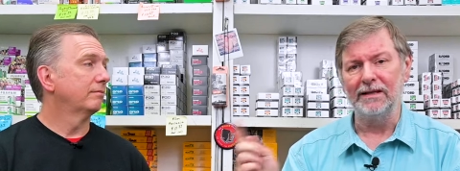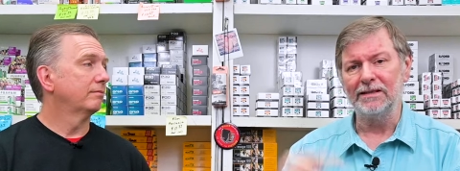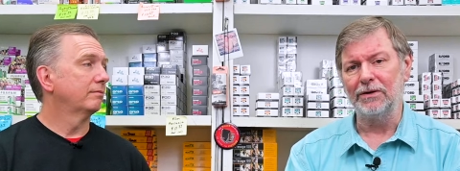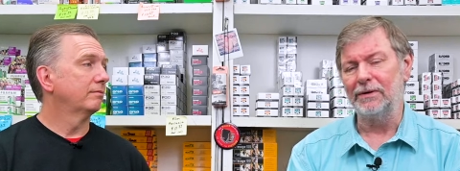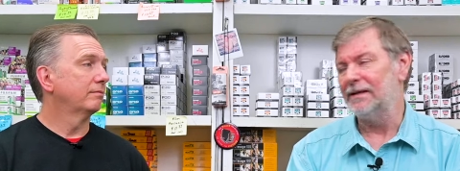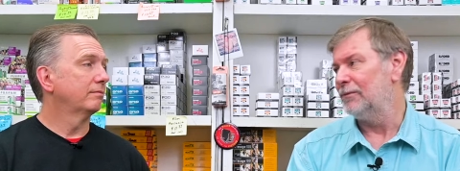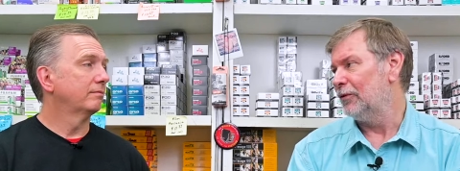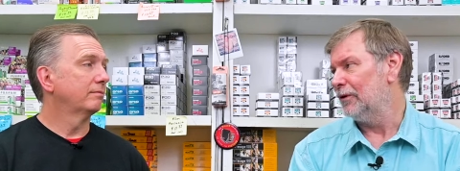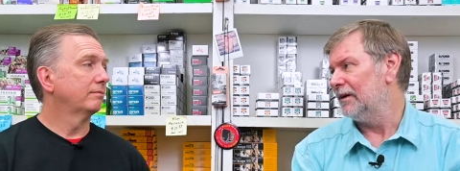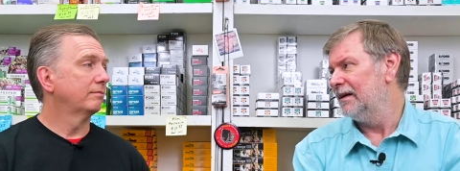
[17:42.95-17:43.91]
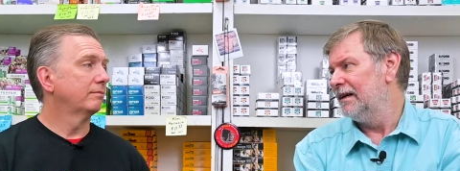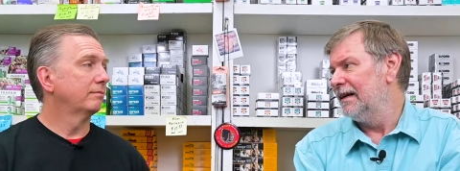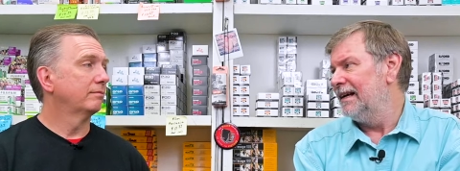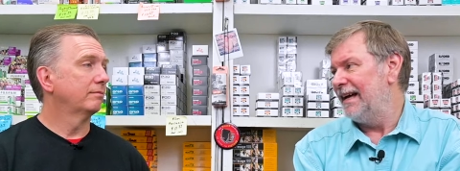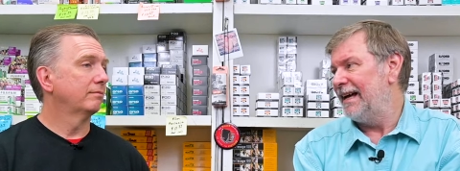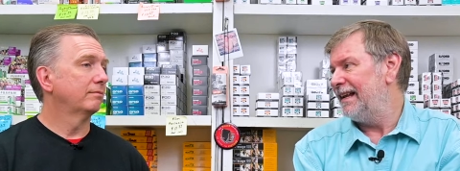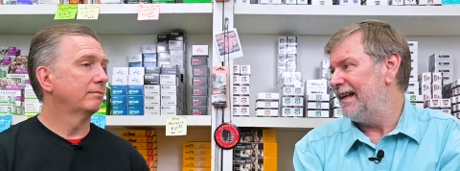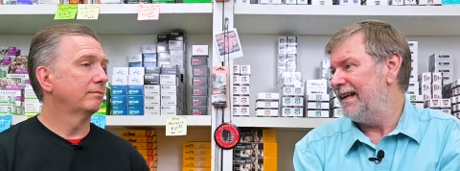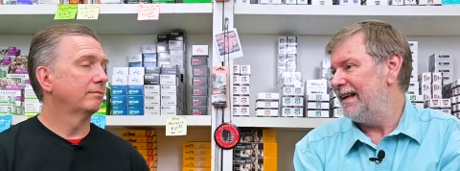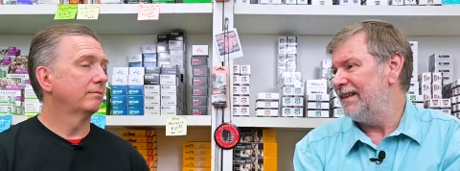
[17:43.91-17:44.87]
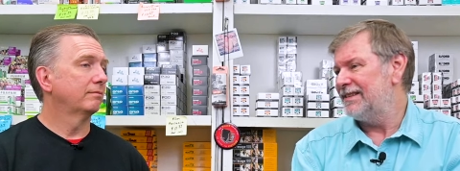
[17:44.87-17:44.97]
Speaker 1: Let's go get more. And
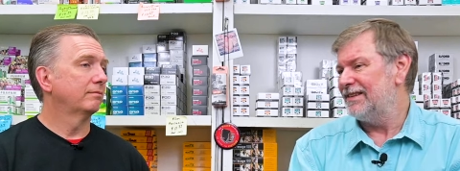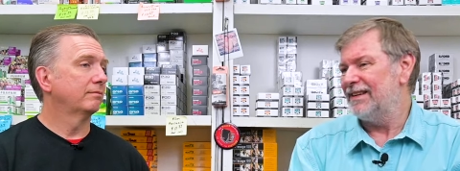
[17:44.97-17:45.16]
it's a